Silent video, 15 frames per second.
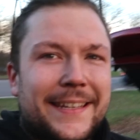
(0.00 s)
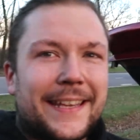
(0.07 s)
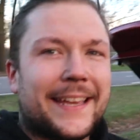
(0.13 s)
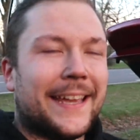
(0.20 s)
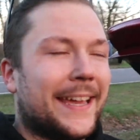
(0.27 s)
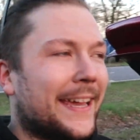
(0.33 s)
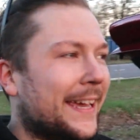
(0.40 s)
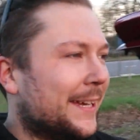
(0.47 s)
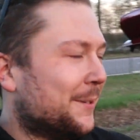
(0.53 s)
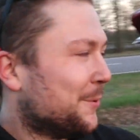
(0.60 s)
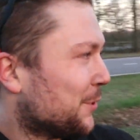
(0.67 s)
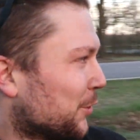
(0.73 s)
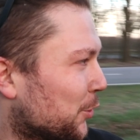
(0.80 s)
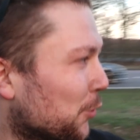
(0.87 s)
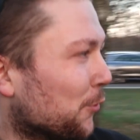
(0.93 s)

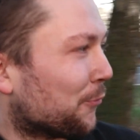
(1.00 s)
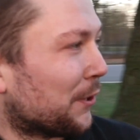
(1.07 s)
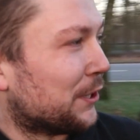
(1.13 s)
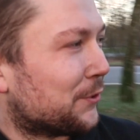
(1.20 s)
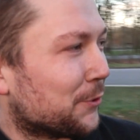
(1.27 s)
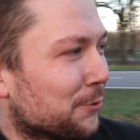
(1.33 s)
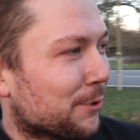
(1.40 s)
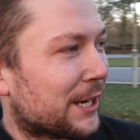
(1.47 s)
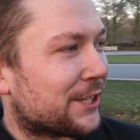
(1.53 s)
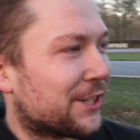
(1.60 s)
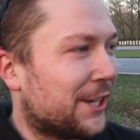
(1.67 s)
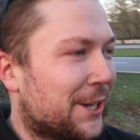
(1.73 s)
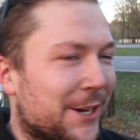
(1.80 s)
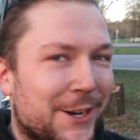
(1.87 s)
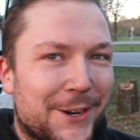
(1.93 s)
yeah, girlfriend to the
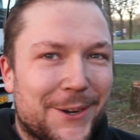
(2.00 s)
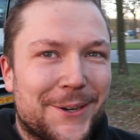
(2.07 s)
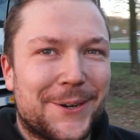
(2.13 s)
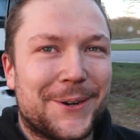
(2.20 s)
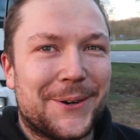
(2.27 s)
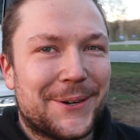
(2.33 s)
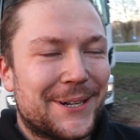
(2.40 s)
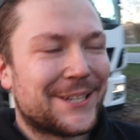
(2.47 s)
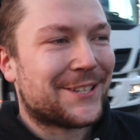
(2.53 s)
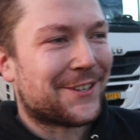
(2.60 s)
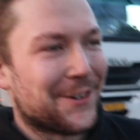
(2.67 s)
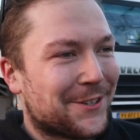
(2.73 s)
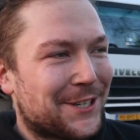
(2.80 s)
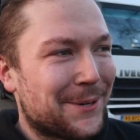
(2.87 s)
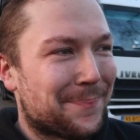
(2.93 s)
rescue.
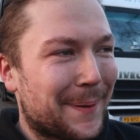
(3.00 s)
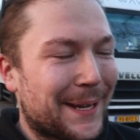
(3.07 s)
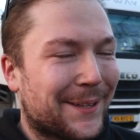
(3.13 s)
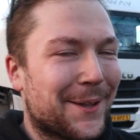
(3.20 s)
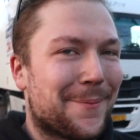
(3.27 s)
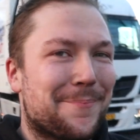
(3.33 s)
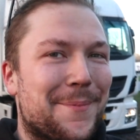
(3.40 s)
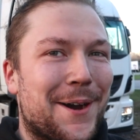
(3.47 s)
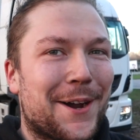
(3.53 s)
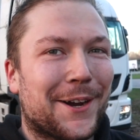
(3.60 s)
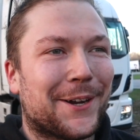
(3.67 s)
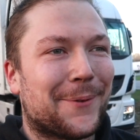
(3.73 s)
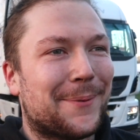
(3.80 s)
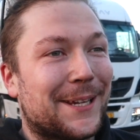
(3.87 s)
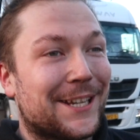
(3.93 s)
So she picked up
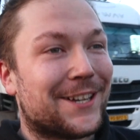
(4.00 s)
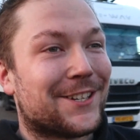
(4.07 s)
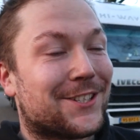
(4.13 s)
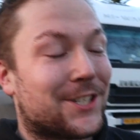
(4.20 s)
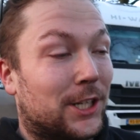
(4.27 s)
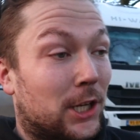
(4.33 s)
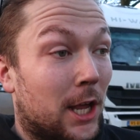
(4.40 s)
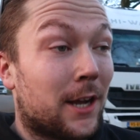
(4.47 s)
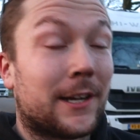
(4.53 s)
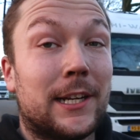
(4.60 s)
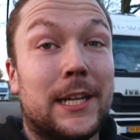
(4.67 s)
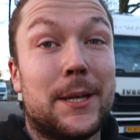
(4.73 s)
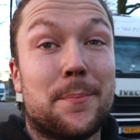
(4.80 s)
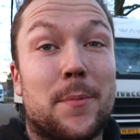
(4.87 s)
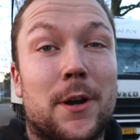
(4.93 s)
Mark because
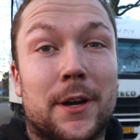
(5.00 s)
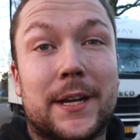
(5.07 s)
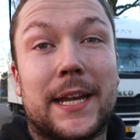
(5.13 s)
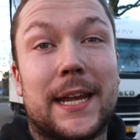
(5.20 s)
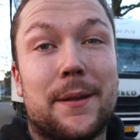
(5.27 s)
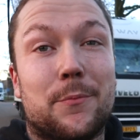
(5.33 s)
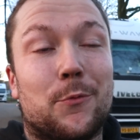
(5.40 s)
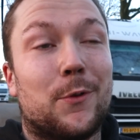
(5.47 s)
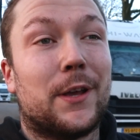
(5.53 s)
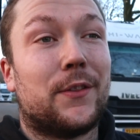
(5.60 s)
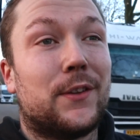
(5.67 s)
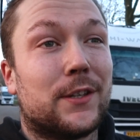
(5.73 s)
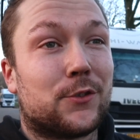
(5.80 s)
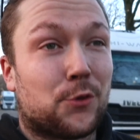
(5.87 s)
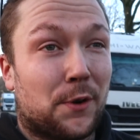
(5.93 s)
luckily Mark came
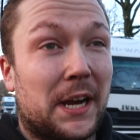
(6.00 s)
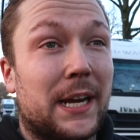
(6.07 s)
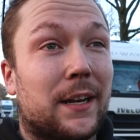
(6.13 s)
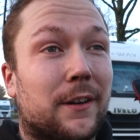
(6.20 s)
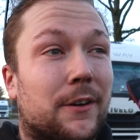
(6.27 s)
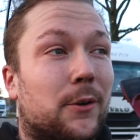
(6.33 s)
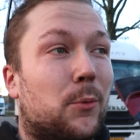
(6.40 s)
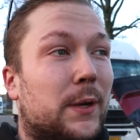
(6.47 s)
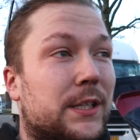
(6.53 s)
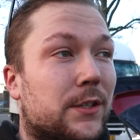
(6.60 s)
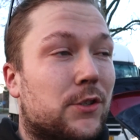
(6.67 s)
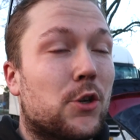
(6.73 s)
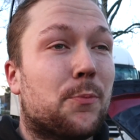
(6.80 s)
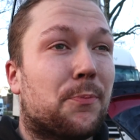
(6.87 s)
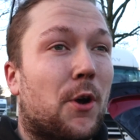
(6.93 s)
with the trailer with
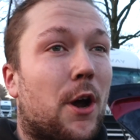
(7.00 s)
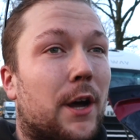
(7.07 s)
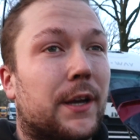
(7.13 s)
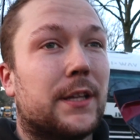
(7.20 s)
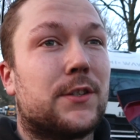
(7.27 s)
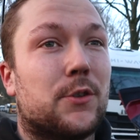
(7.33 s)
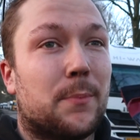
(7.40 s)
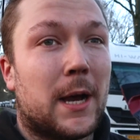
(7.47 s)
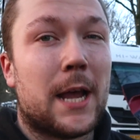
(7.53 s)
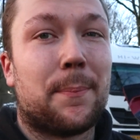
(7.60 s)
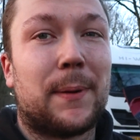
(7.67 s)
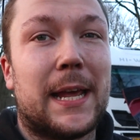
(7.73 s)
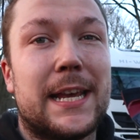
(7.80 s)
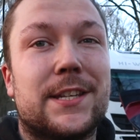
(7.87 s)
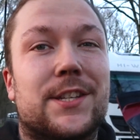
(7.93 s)
the Supra on it to my
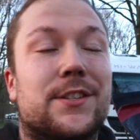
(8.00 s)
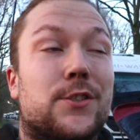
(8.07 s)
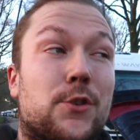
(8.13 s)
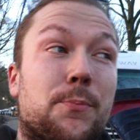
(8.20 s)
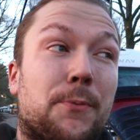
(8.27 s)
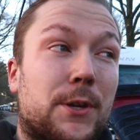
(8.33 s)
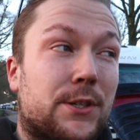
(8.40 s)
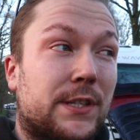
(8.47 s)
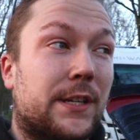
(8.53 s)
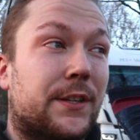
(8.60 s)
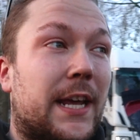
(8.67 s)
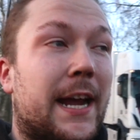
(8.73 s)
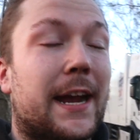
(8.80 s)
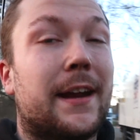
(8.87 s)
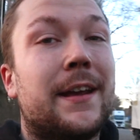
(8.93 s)
place and the Supra is still
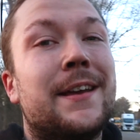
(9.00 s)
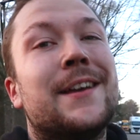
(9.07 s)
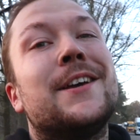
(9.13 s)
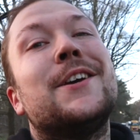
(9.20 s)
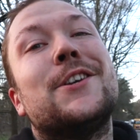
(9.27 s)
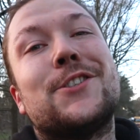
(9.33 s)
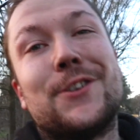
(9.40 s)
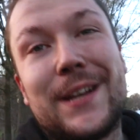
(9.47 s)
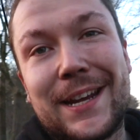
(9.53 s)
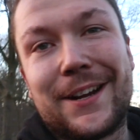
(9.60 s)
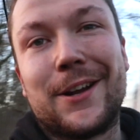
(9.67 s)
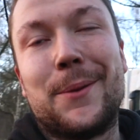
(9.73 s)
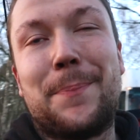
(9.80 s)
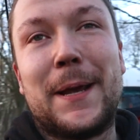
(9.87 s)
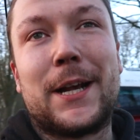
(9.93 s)
there. So they're
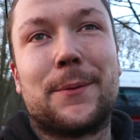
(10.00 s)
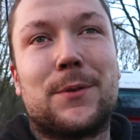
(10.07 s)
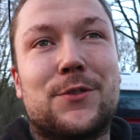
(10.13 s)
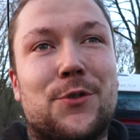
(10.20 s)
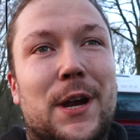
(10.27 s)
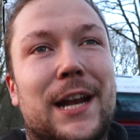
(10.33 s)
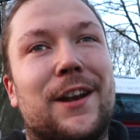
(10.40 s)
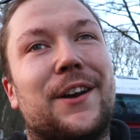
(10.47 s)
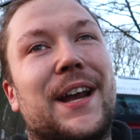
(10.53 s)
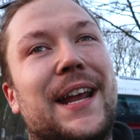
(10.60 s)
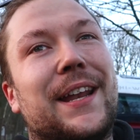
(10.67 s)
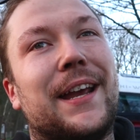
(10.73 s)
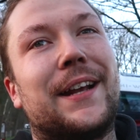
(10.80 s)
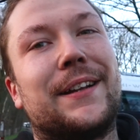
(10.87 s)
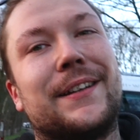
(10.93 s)
gonna pick up the trailer
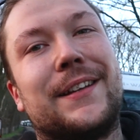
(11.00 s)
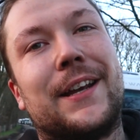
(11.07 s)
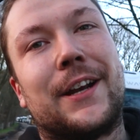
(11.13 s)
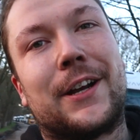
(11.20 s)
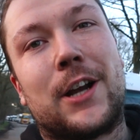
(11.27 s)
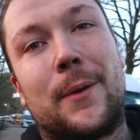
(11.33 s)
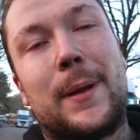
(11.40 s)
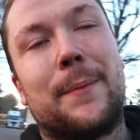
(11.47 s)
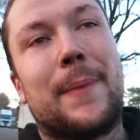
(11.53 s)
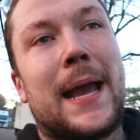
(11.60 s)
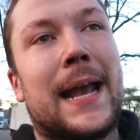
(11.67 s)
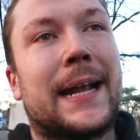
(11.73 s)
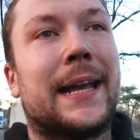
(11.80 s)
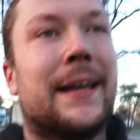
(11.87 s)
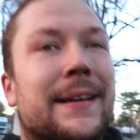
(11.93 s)
and then they're coming
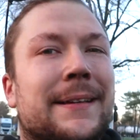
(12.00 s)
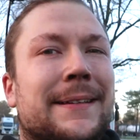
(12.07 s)
back.